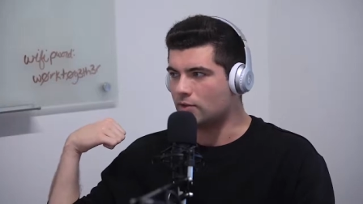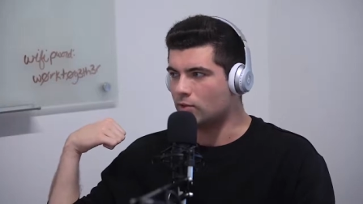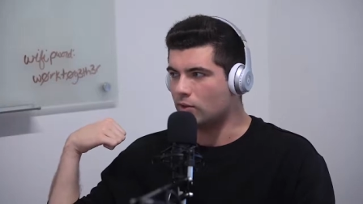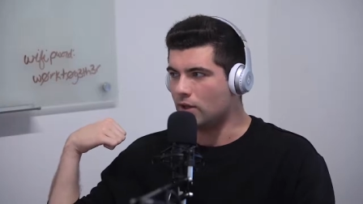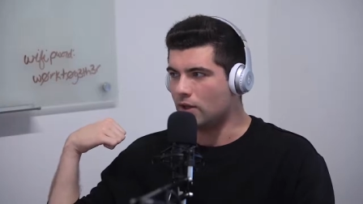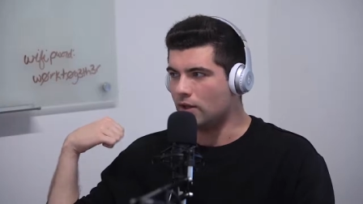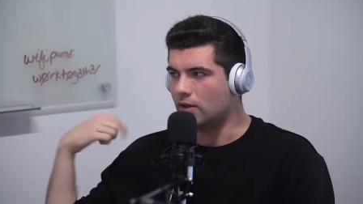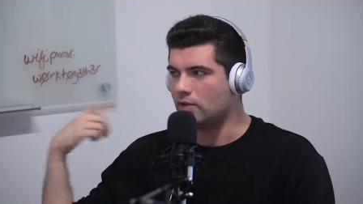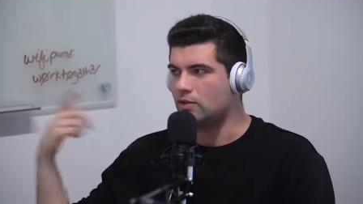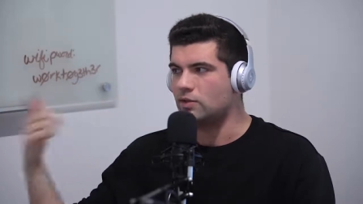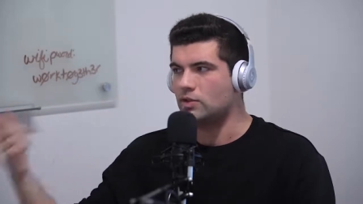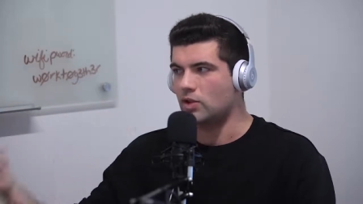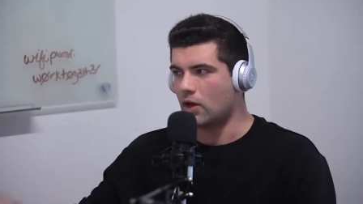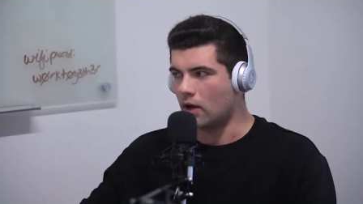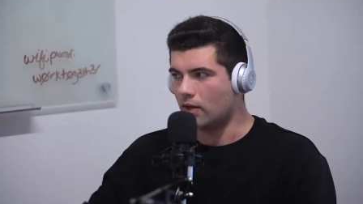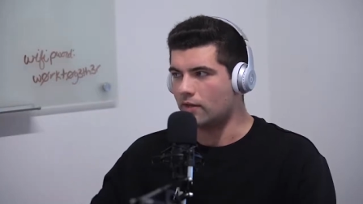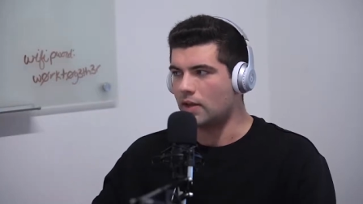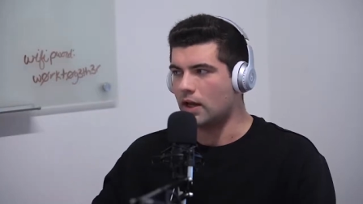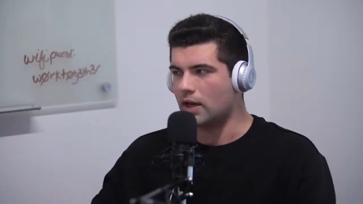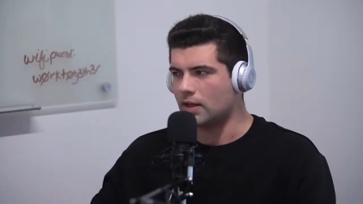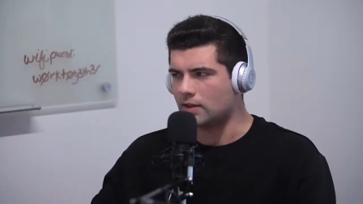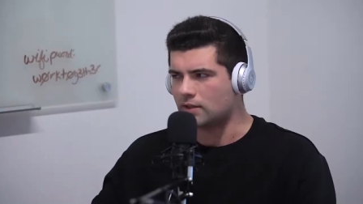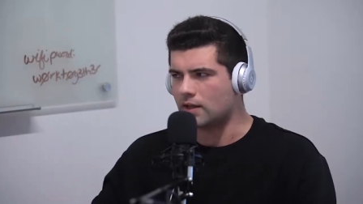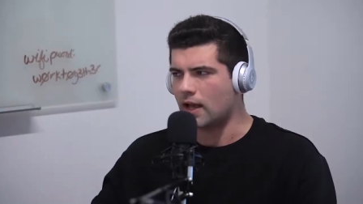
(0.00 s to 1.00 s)
week solve
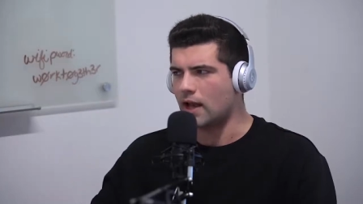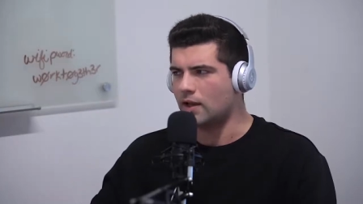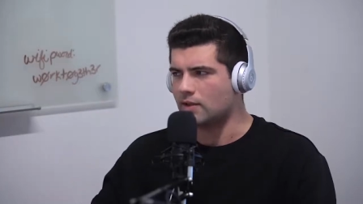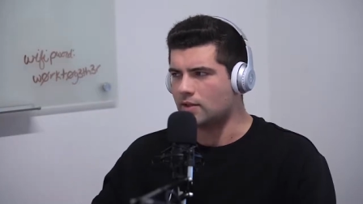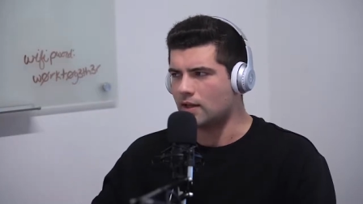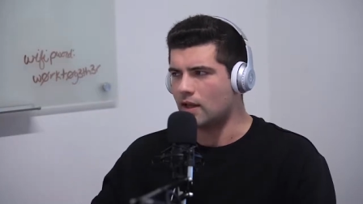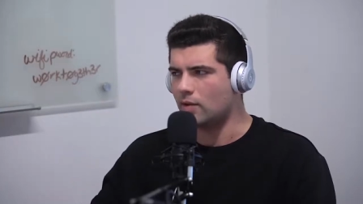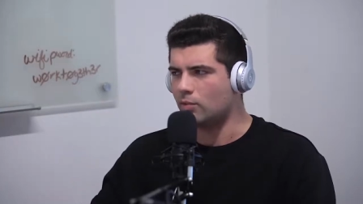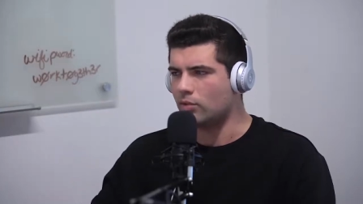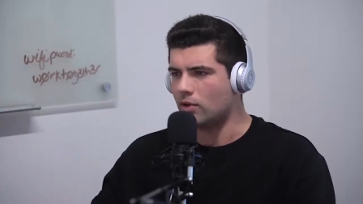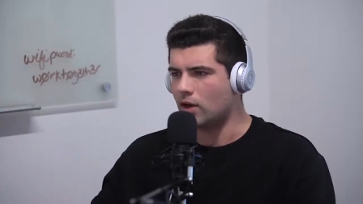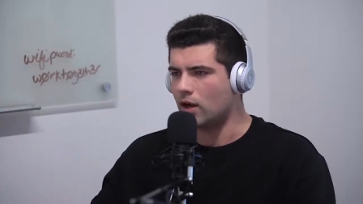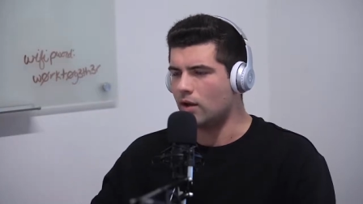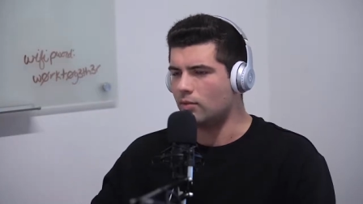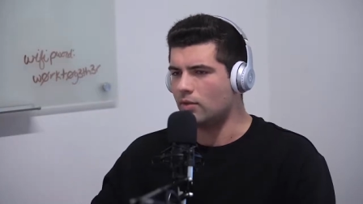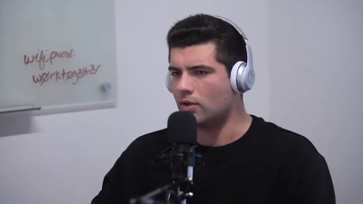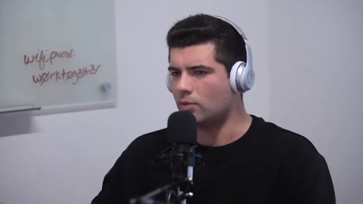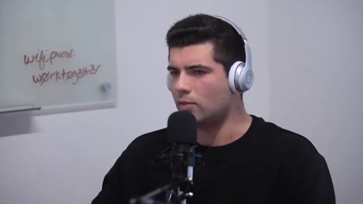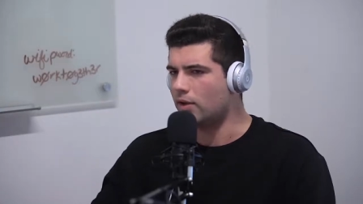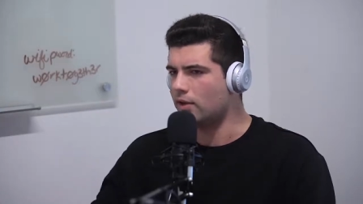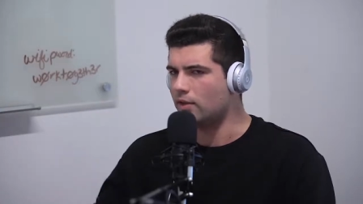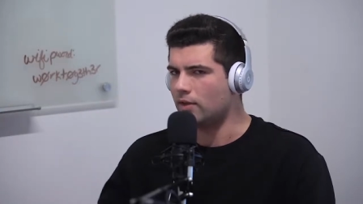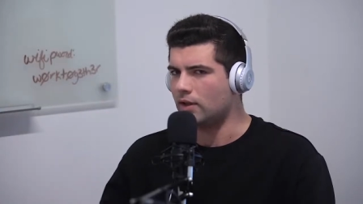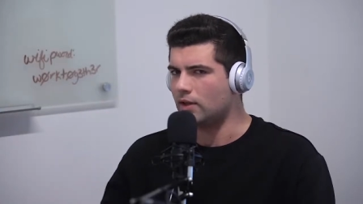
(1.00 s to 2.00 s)
that exact same
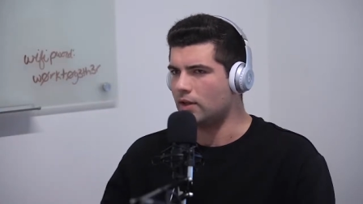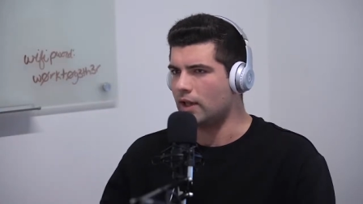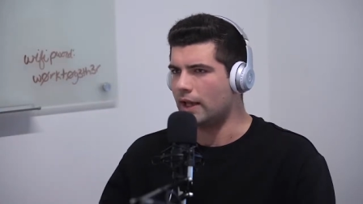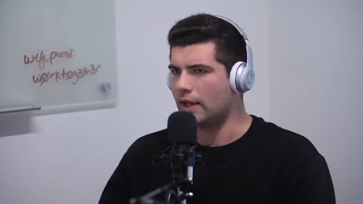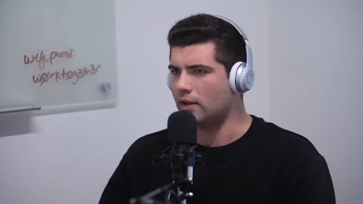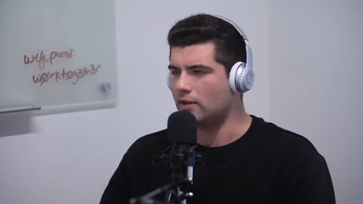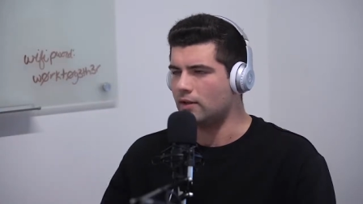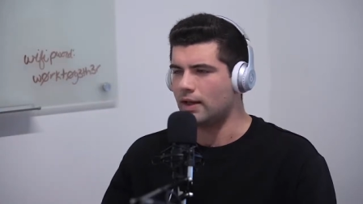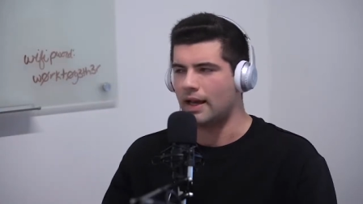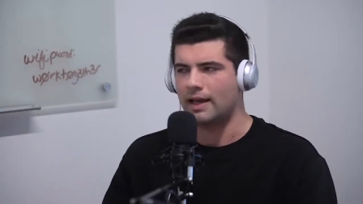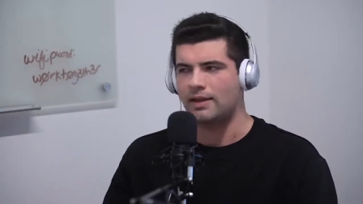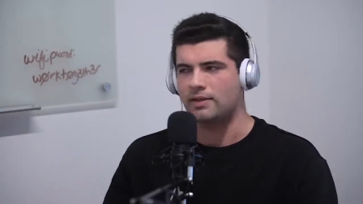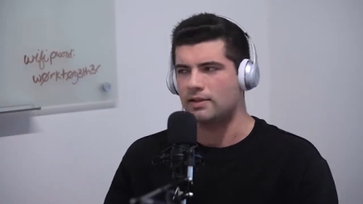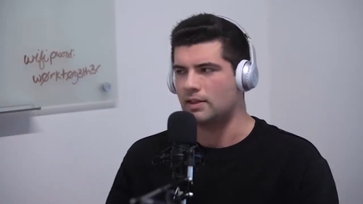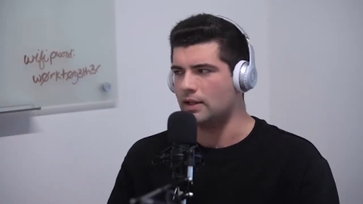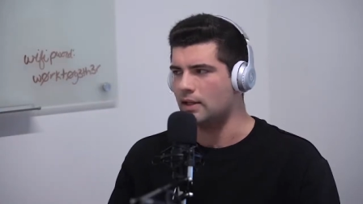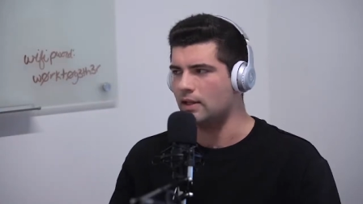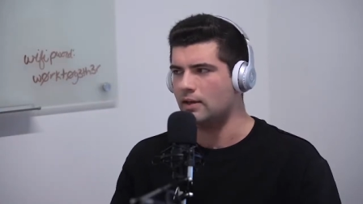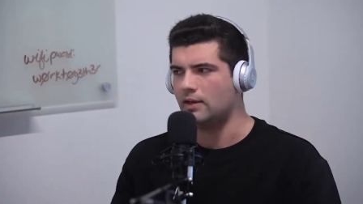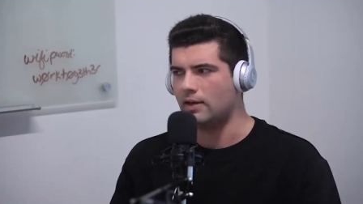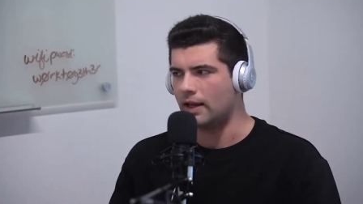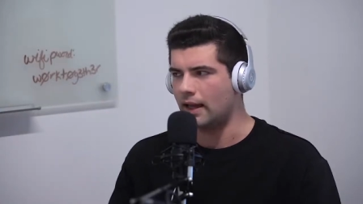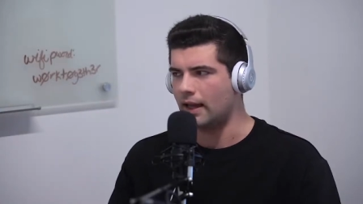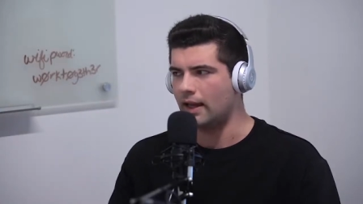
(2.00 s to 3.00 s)
problem within like
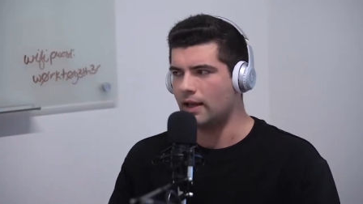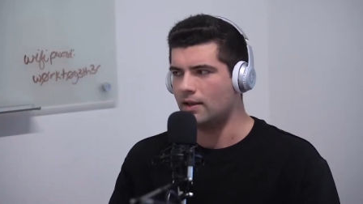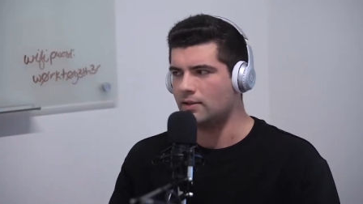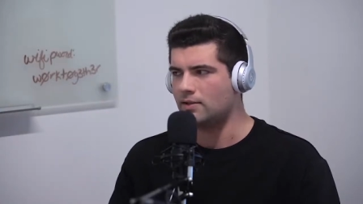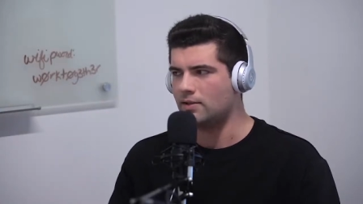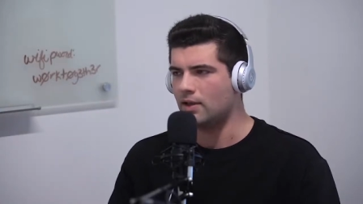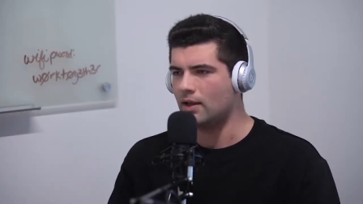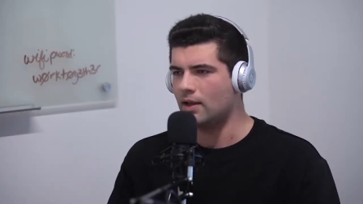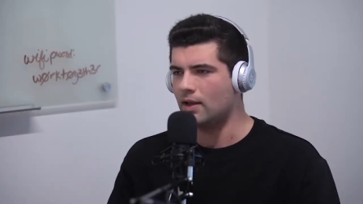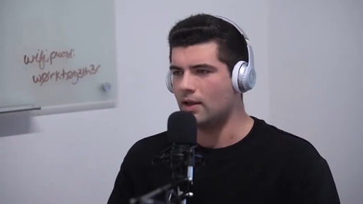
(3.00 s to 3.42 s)
19 days.